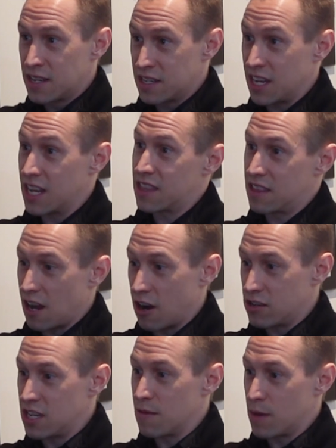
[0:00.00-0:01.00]
to get our
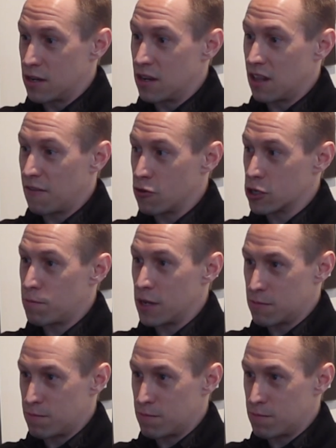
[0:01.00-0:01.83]
team into the first place